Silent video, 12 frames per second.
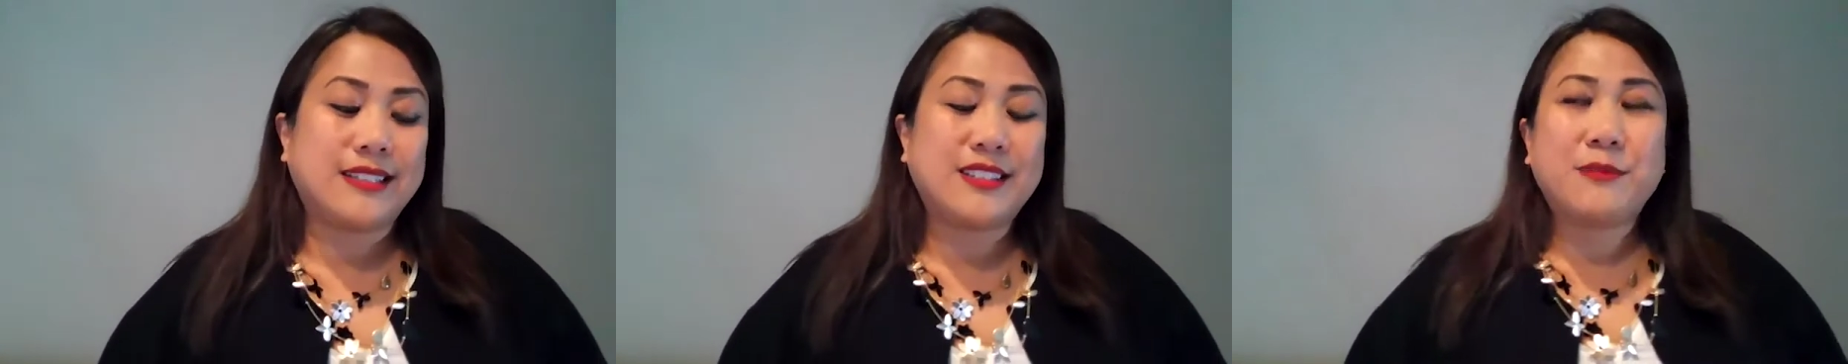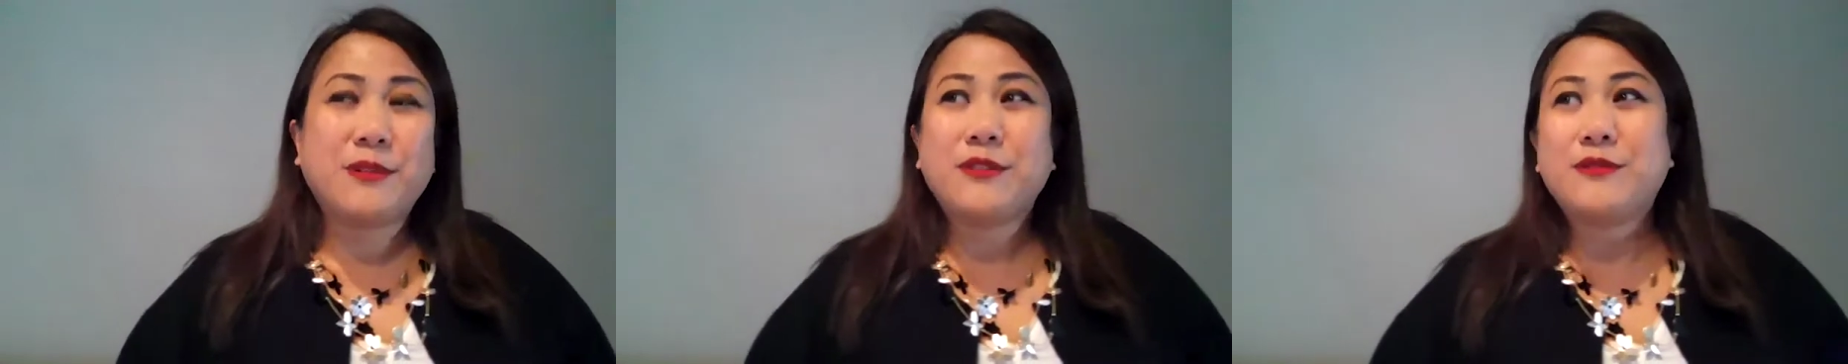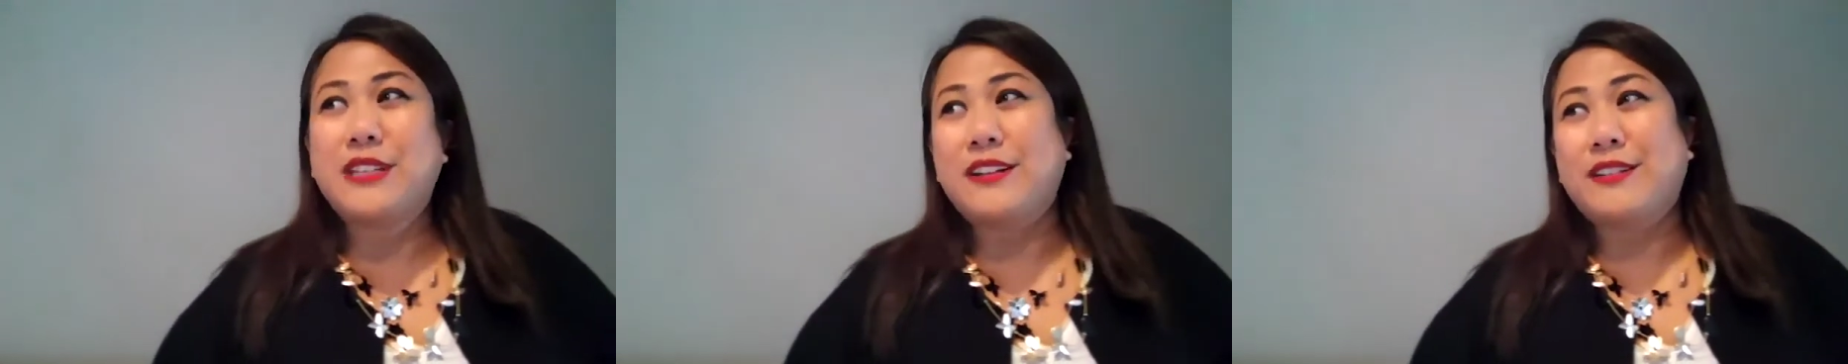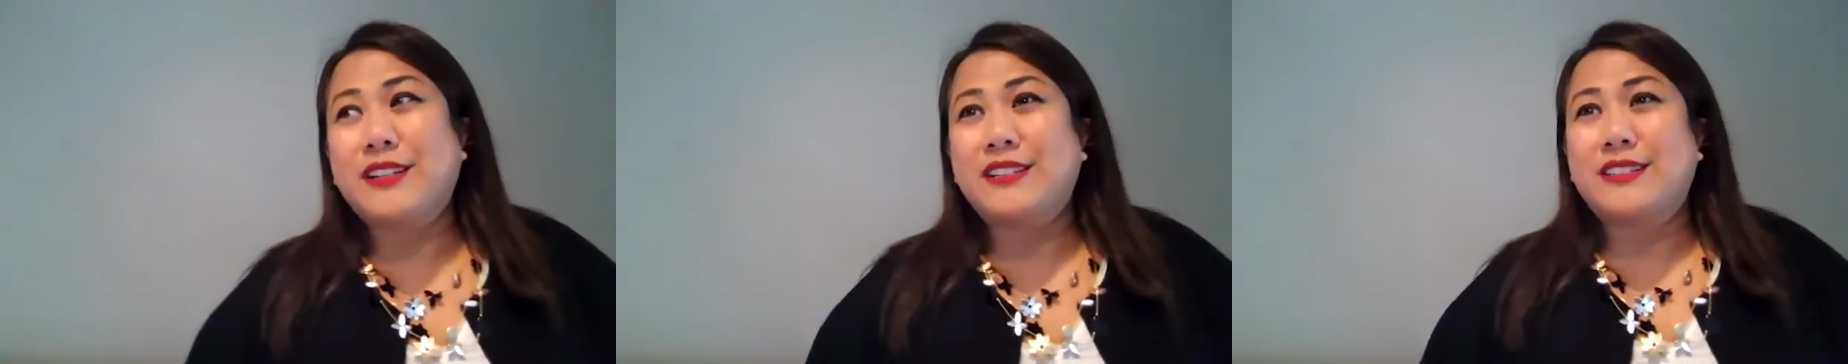And some of those
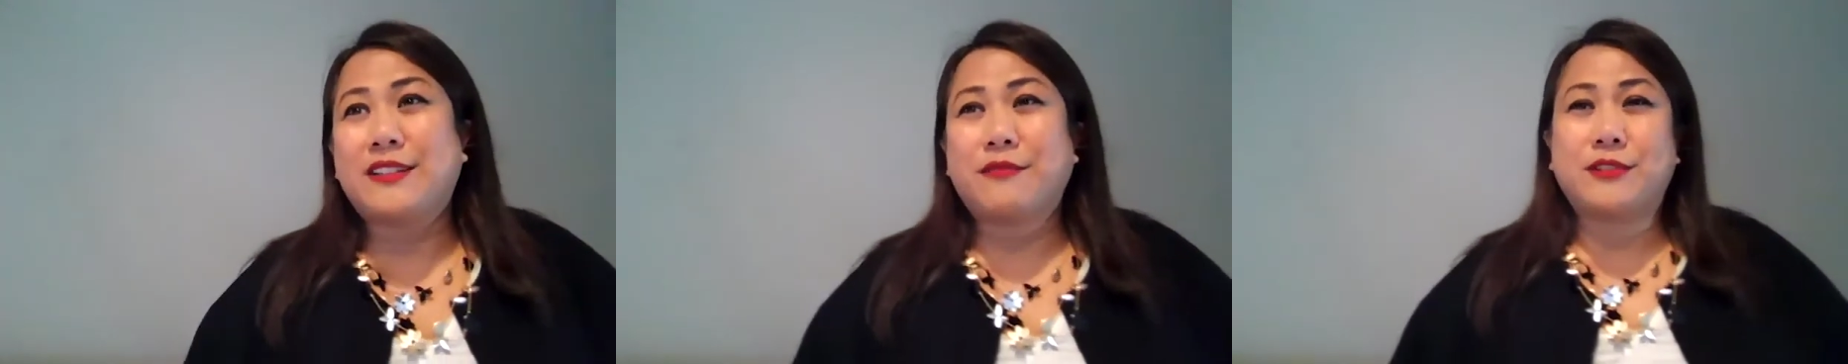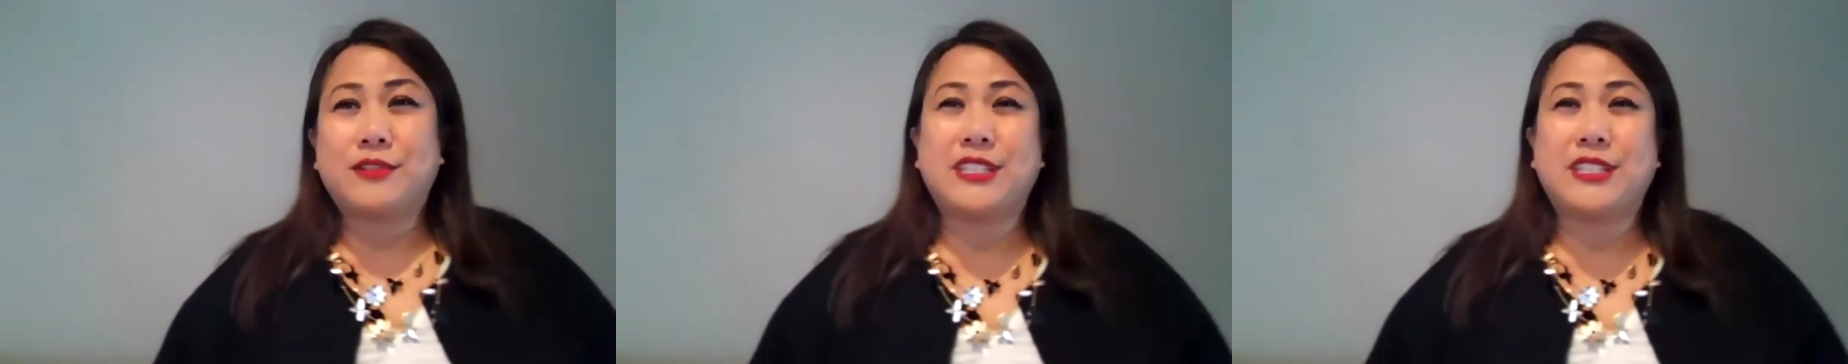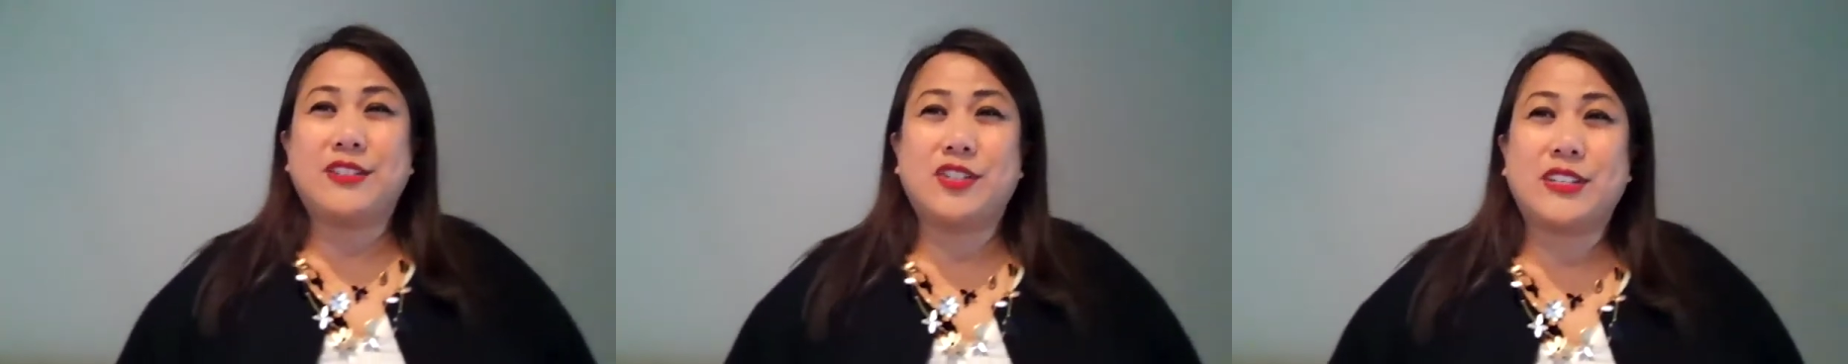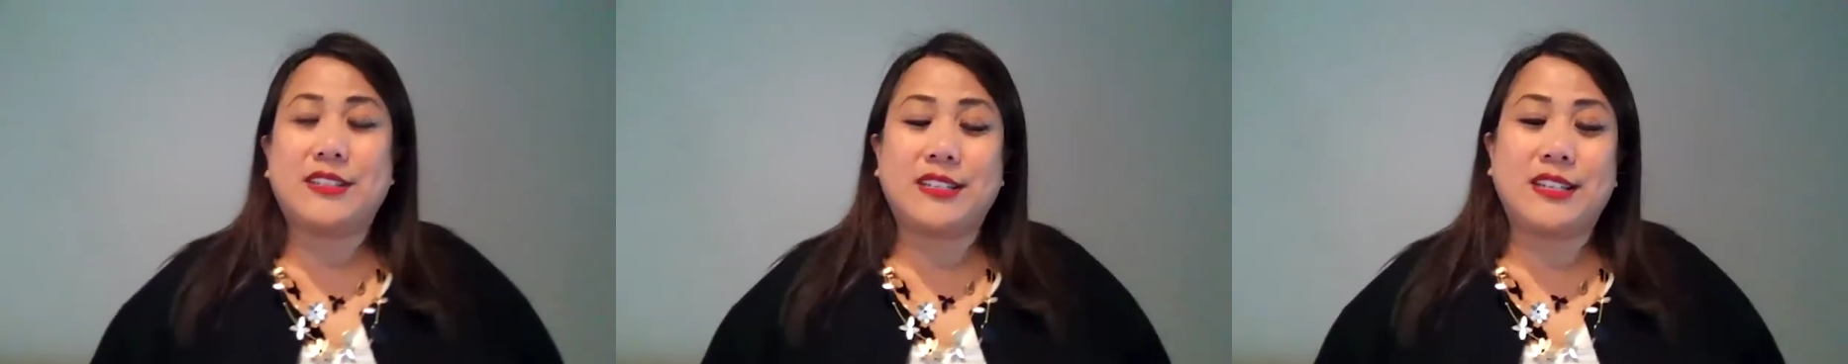areas that we're seeing
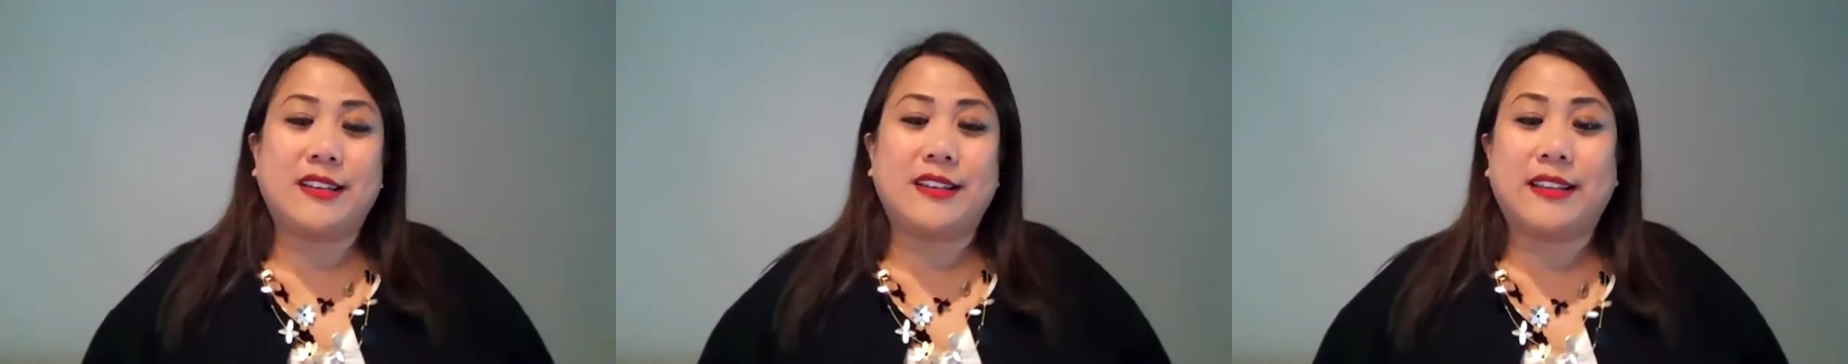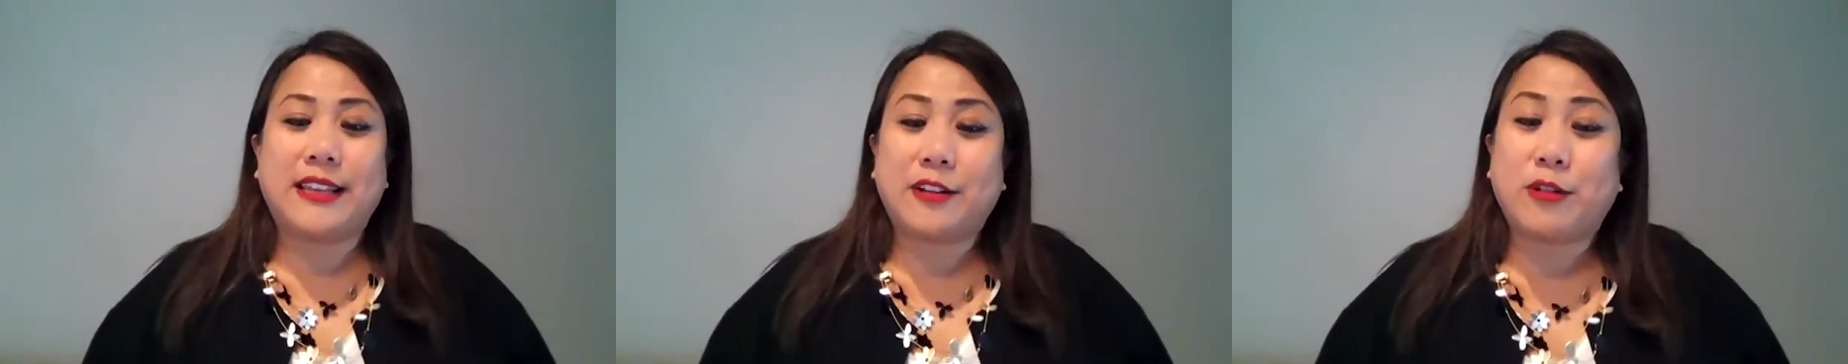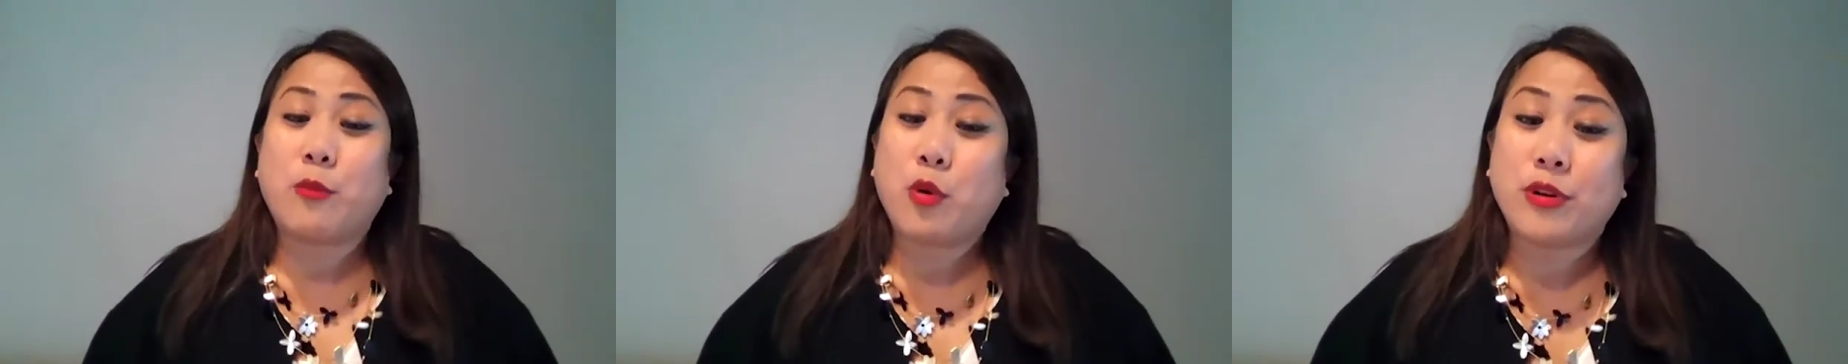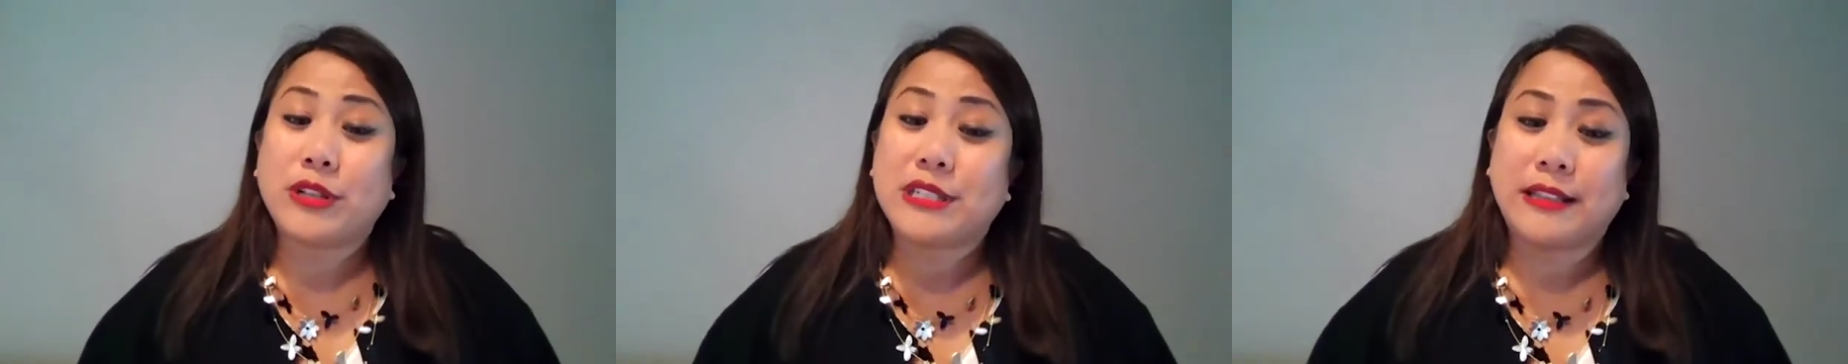Gen Z that are
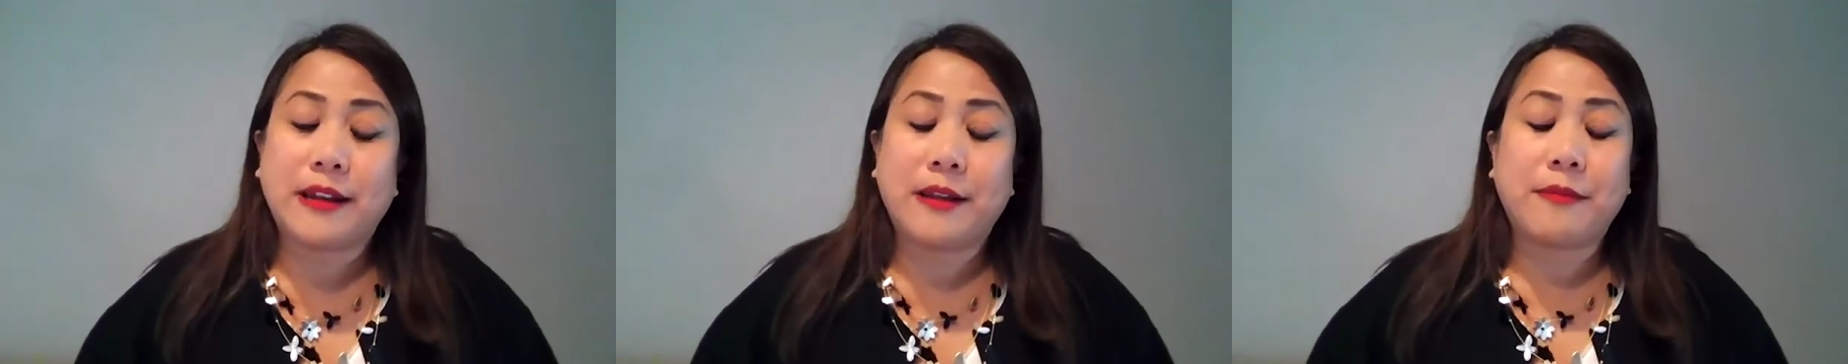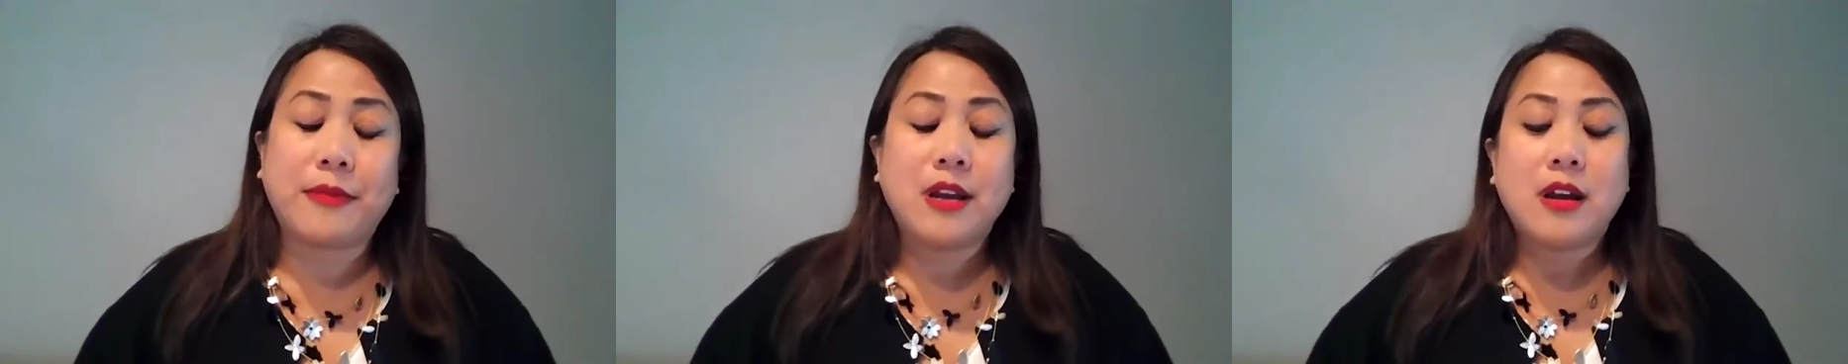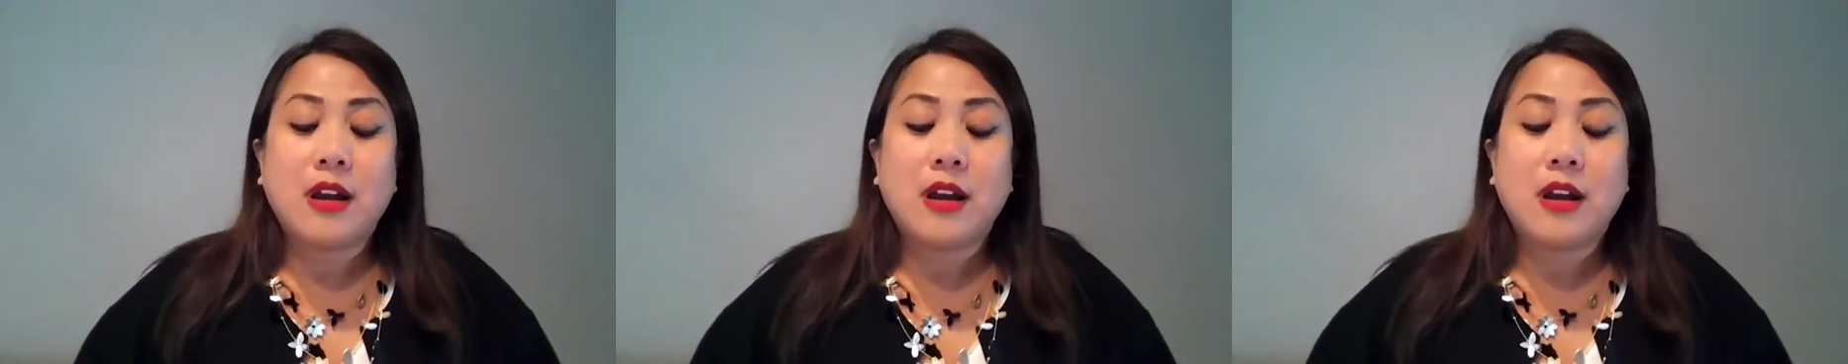important to them